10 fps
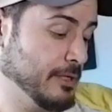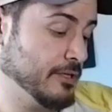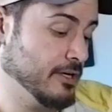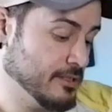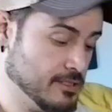
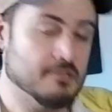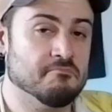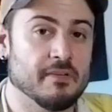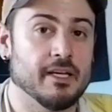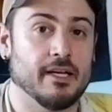because
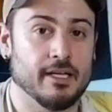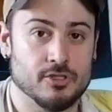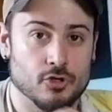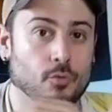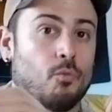
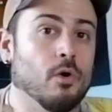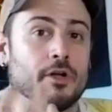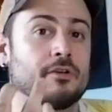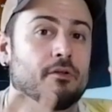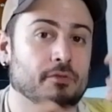it's a
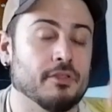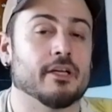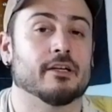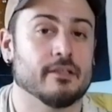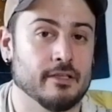one
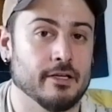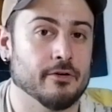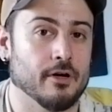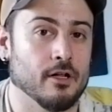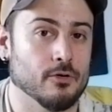thick
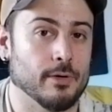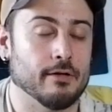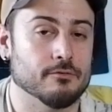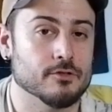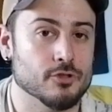layer all
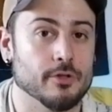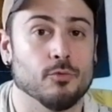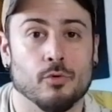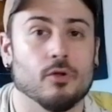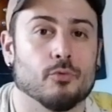around, so it
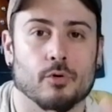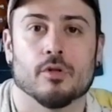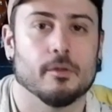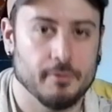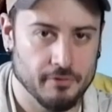will
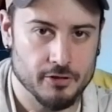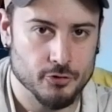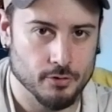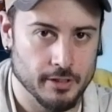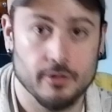roll up
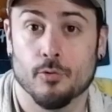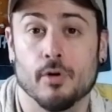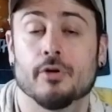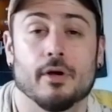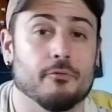eventually, and you
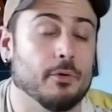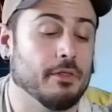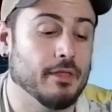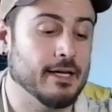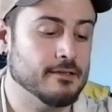want to
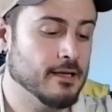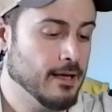avoid that.